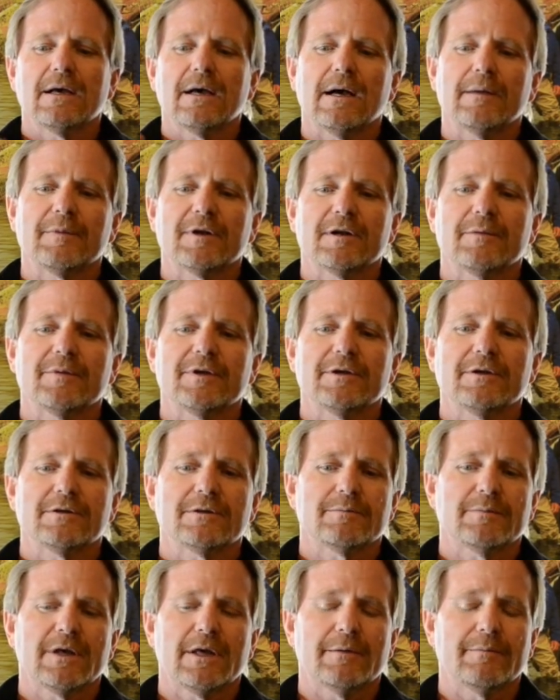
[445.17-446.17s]
I'm going to be,
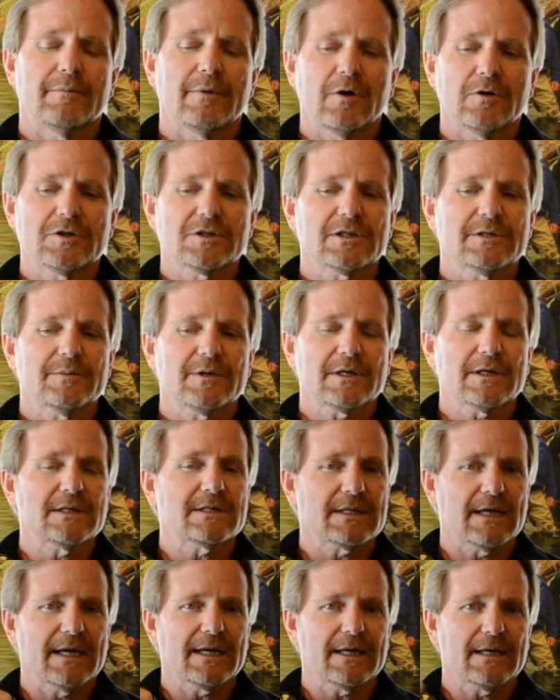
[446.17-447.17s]
and mostly
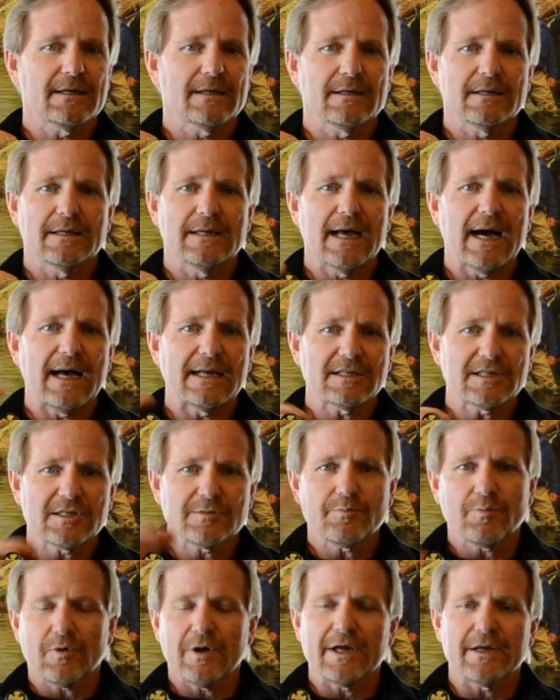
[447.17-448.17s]
because I can not
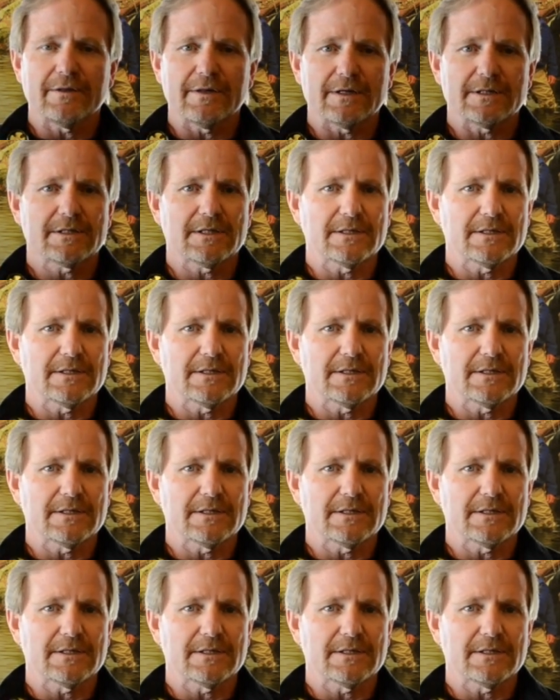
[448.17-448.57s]
spring this.